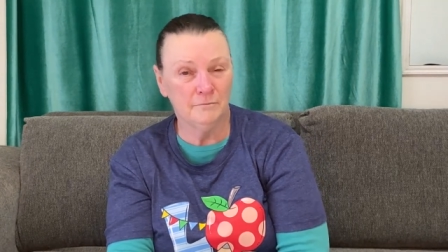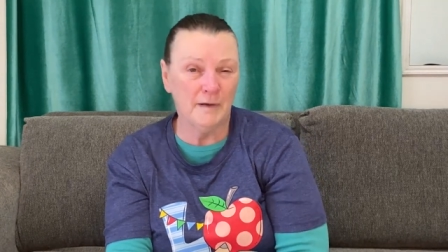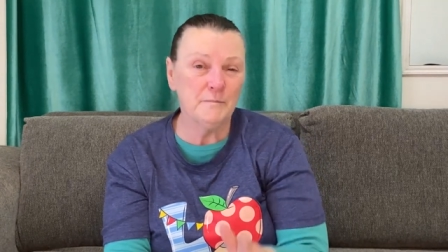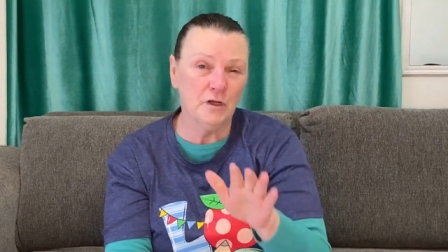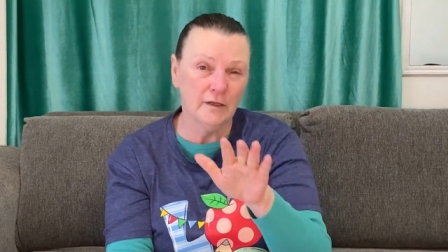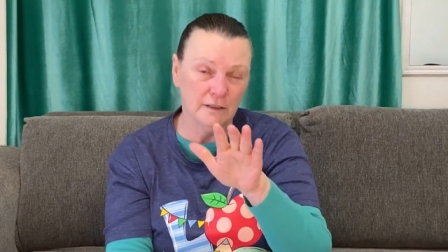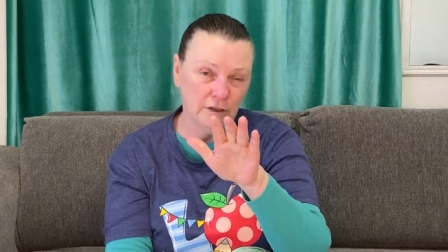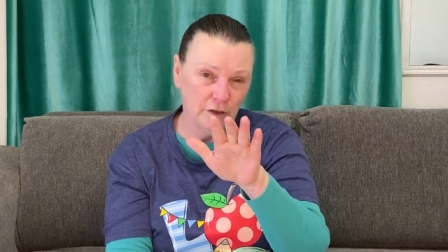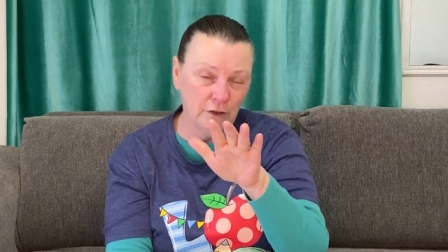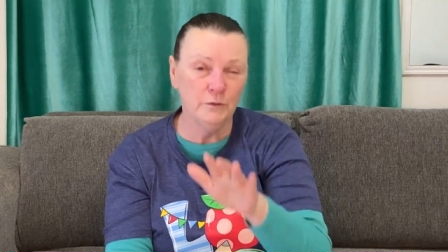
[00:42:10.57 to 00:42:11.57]
I'm talking
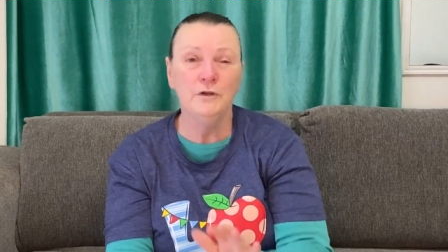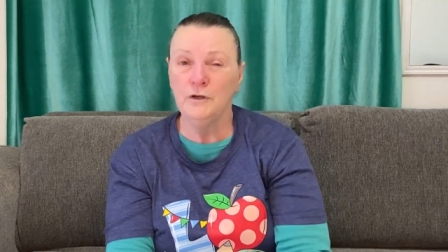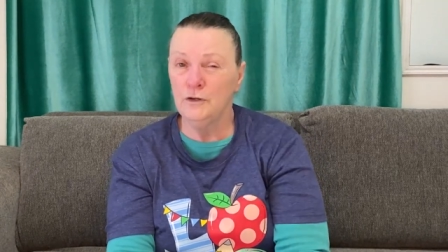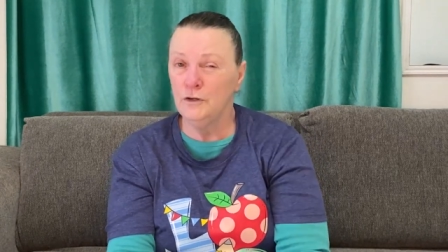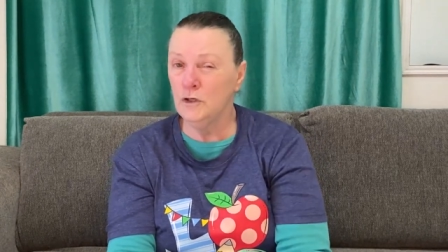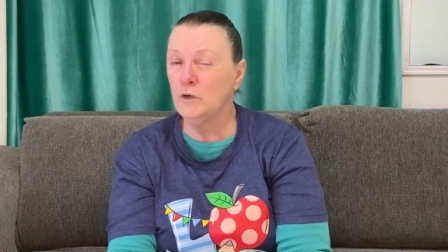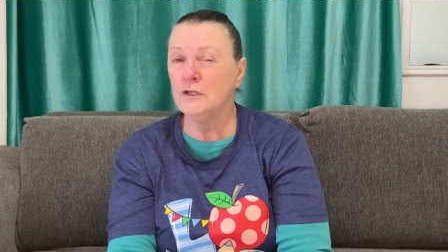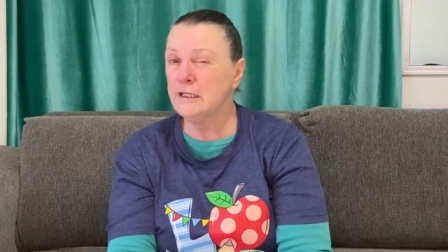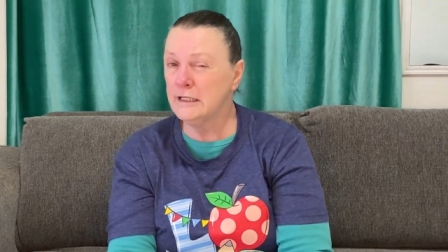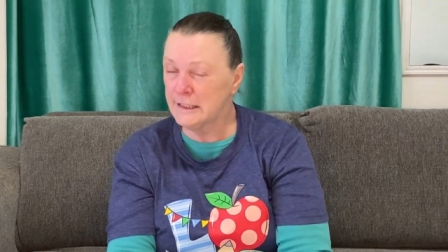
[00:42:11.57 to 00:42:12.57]
to you who are
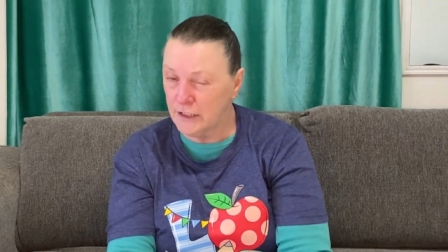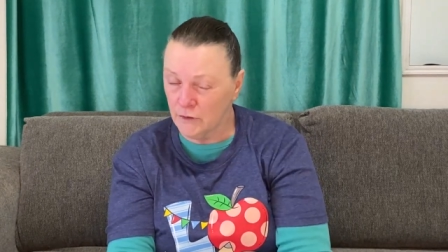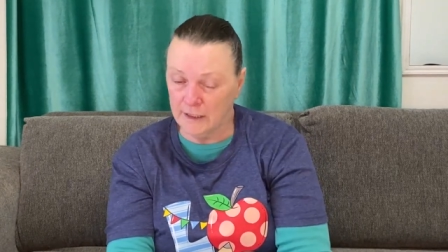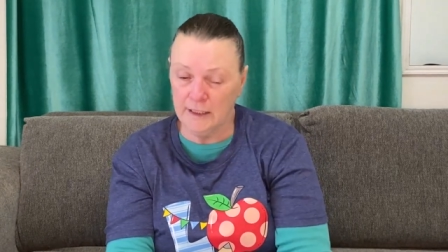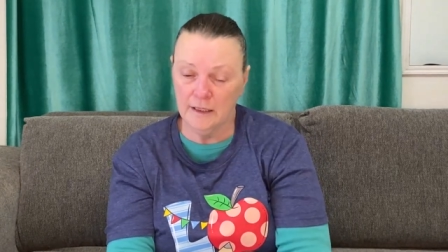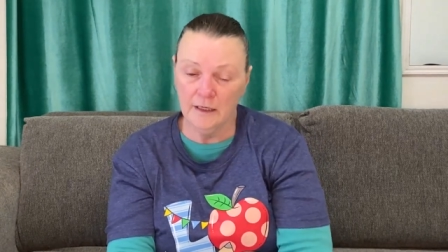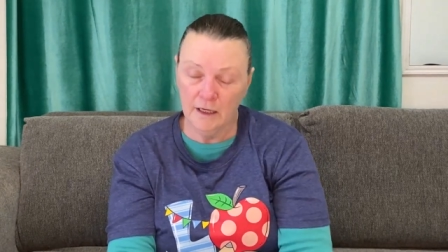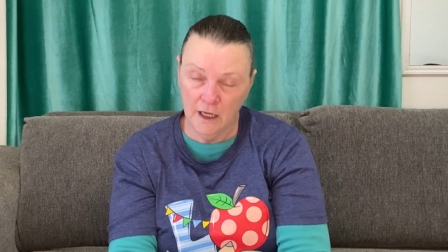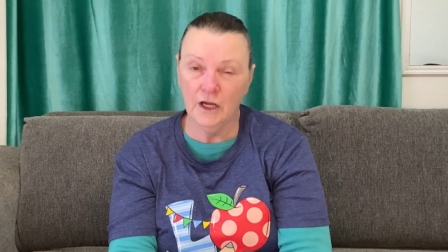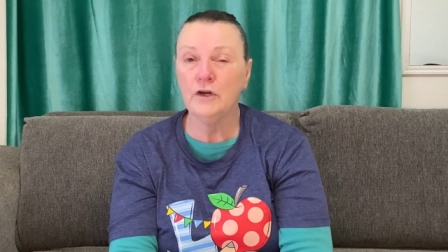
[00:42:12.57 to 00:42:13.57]
sincerely
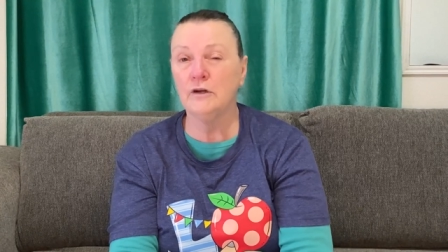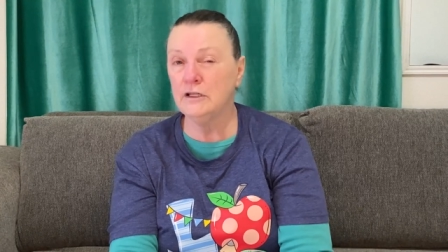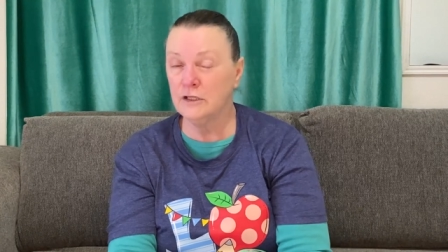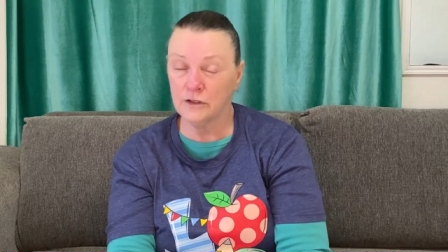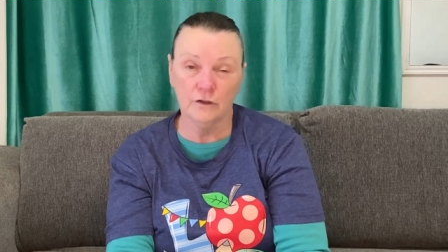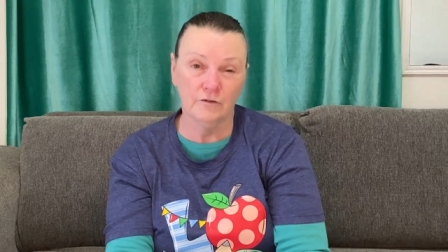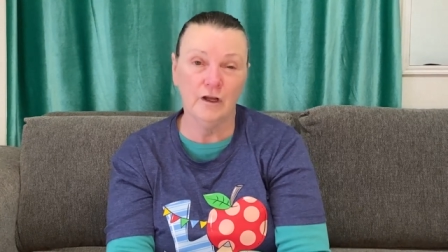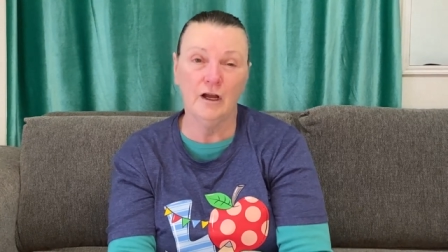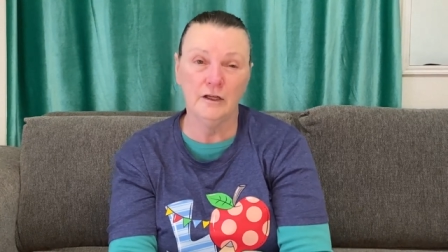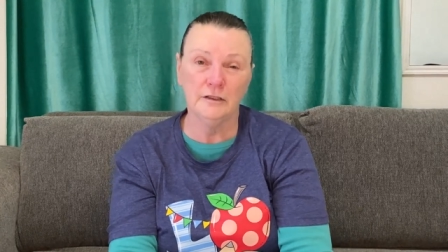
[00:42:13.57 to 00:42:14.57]
hungry to serve
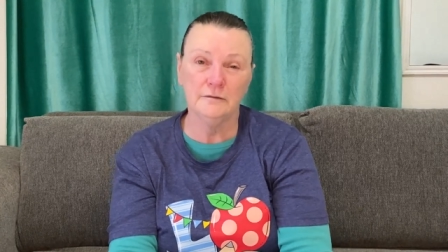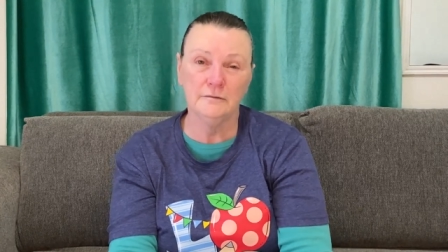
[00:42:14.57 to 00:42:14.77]
God.